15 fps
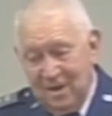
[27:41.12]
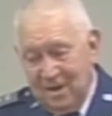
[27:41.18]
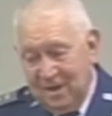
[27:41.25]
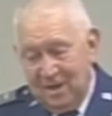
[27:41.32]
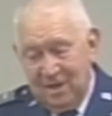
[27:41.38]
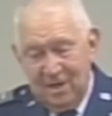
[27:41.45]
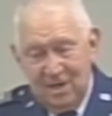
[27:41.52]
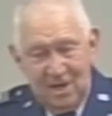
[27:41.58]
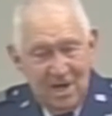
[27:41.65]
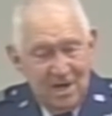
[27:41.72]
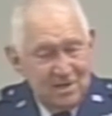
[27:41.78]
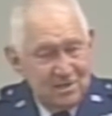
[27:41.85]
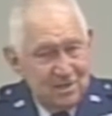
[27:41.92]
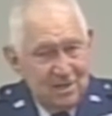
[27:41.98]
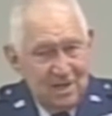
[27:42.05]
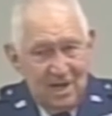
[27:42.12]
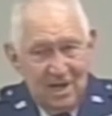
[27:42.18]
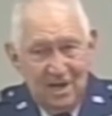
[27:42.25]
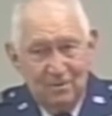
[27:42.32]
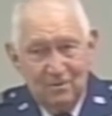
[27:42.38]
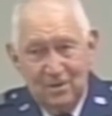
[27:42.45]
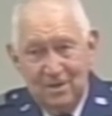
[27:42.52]
and the National
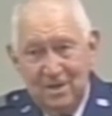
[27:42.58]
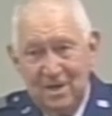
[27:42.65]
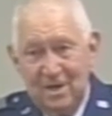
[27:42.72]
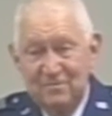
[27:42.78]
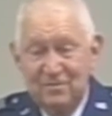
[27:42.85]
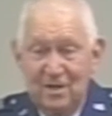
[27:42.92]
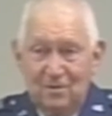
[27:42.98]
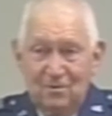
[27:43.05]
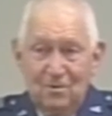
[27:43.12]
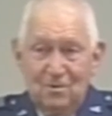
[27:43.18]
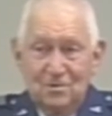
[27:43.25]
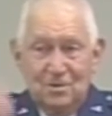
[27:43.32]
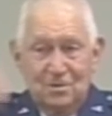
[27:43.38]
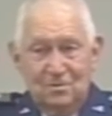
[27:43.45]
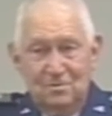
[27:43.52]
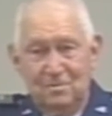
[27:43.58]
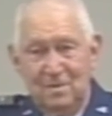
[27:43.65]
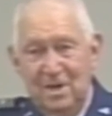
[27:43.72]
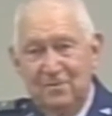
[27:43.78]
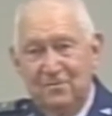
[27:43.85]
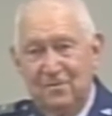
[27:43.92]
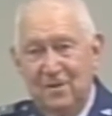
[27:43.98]
Highway, after I crossed over
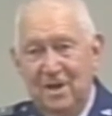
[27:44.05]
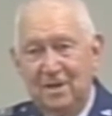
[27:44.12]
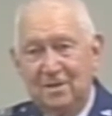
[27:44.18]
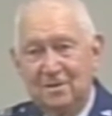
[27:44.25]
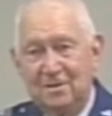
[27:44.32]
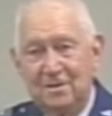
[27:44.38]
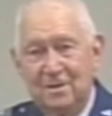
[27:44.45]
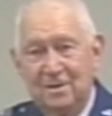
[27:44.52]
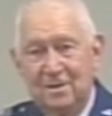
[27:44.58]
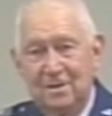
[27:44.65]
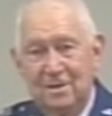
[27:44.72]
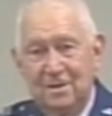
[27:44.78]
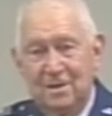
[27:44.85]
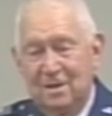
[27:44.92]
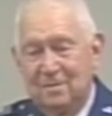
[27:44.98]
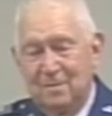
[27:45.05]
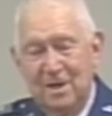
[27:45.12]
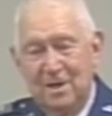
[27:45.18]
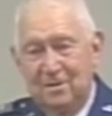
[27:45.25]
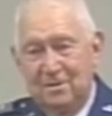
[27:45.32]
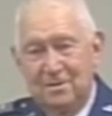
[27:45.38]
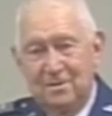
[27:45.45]
Mount Franklin and
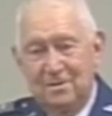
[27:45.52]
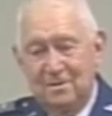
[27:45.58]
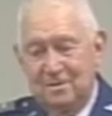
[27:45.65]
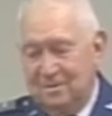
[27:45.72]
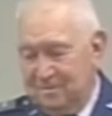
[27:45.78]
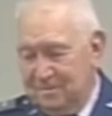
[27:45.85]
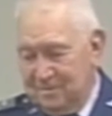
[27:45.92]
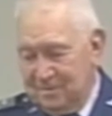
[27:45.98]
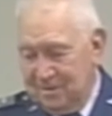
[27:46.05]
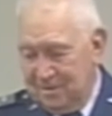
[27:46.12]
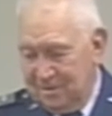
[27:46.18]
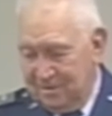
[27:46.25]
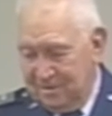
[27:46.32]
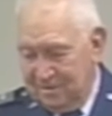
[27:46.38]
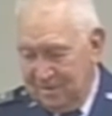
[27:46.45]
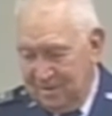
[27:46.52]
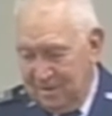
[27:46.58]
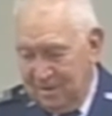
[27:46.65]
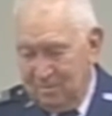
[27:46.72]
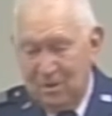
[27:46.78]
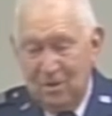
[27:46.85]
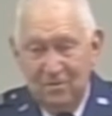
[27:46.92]
Mount uh, uh,
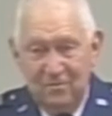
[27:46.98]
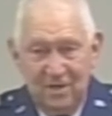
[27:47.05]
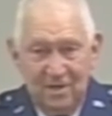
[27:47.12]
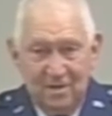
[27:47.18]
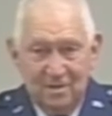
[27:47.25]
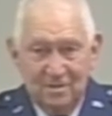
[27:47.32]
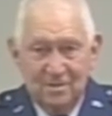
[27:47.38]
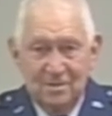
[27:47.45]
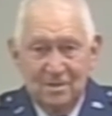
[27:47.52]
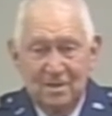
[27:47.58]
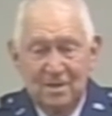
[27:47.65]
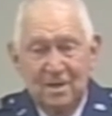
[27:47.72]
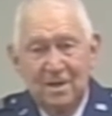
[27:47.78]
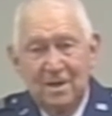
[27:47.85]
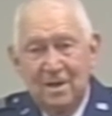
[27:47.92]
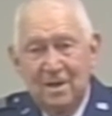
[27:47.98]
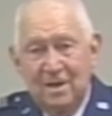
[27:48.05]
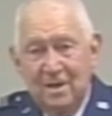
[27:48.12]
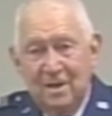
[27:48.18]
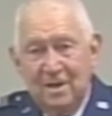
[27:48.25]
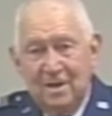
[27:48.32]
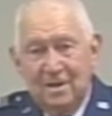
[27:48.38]
uh,
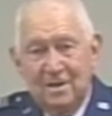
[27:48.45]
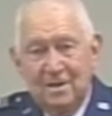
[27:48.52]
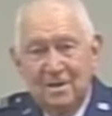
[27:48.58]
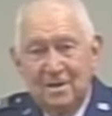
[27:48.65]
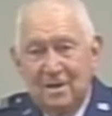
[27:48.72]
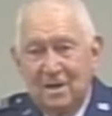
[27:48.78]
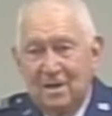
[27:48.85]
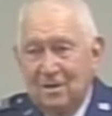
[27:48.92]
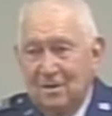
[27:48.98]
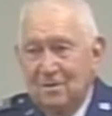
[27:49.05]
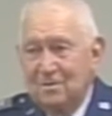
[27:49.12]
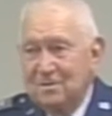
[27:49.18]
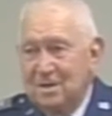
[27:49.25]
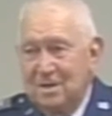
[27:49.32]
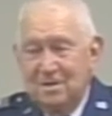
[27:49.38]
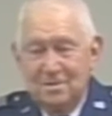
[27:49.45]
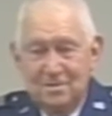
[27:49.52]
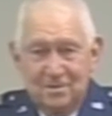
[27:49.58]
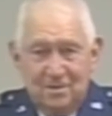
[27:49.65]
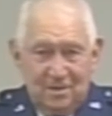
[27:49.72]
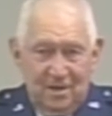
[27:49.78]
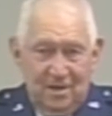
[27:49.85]
I lost
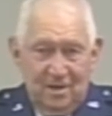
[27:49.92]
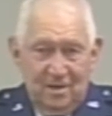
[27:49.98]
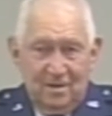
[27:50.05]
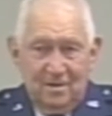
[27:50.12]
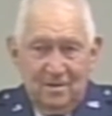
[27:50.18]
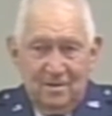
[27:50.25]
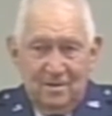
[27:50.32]
Enzo again.